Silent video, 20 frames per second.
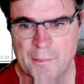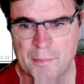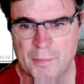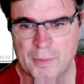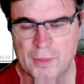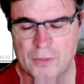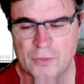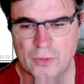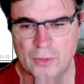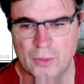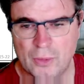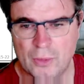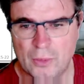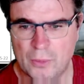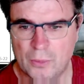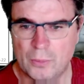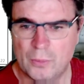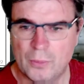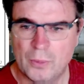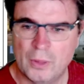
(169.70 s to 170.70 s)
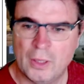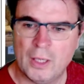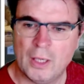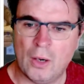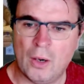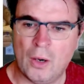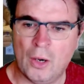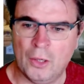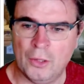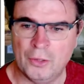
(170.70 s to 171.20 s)
So
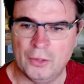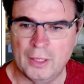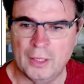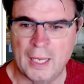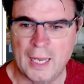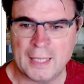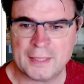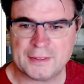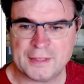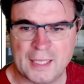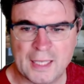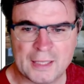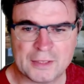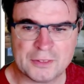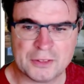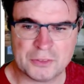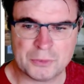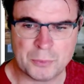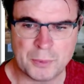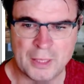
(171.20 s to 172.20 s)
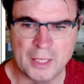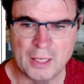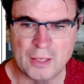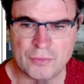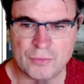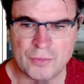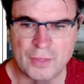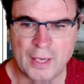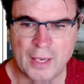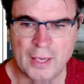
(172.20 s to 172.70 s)
on the x-axis we have
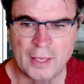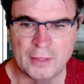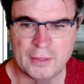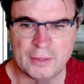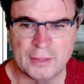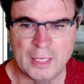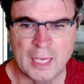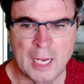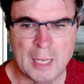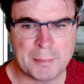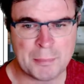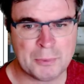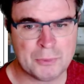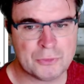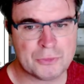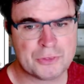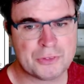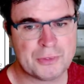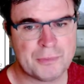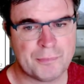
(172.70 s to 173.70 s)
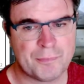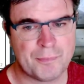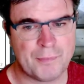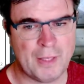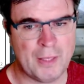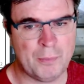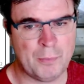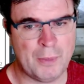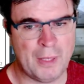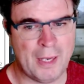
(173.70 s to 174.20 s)
the apples,
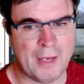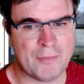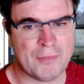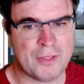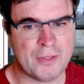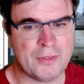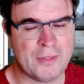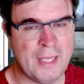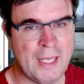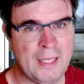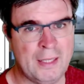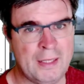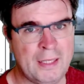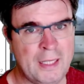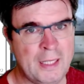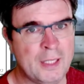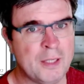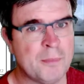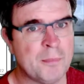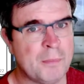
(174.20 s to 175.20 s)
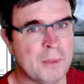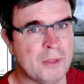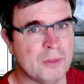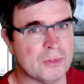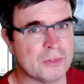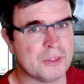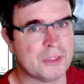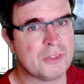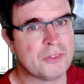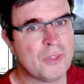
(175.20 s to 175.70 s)
and we have the 10 here because
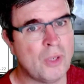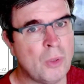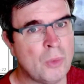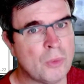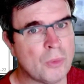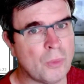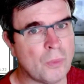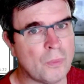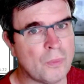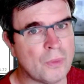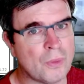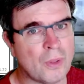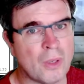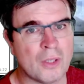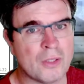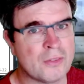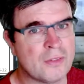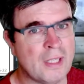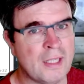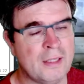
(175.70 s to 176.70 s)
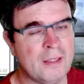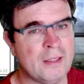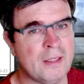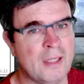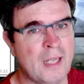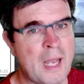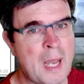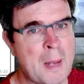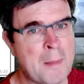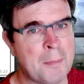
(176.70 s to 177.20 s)
in total there are 10
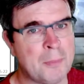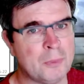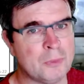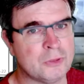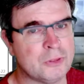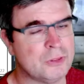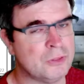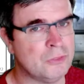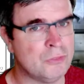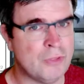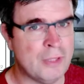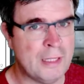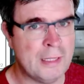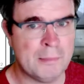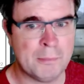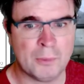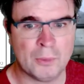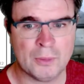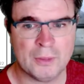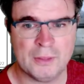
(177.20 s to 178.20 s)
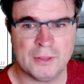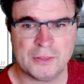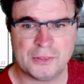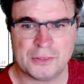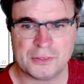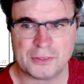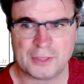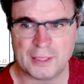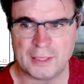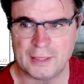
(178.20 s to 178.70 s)
apples available in this
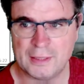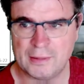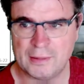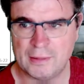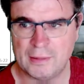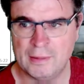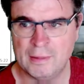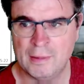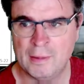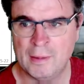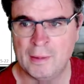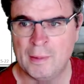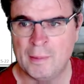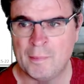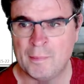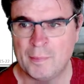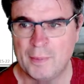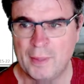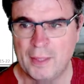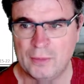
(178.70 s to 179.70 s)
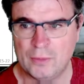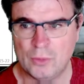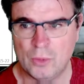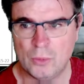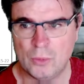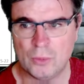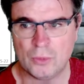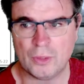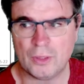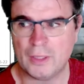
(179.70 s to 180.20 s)
society. In
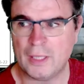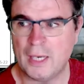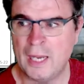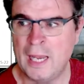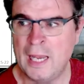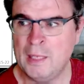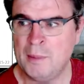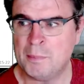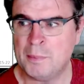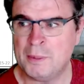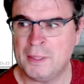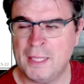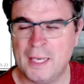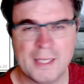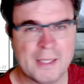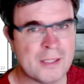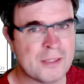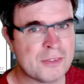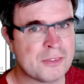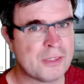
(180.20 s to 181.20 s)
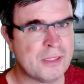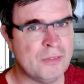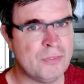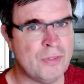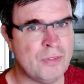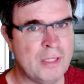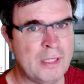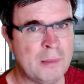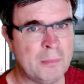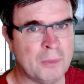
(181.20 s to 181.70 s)
total there are 8 bananas
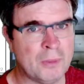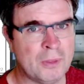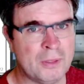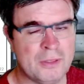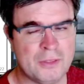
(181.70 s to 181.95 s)
available in the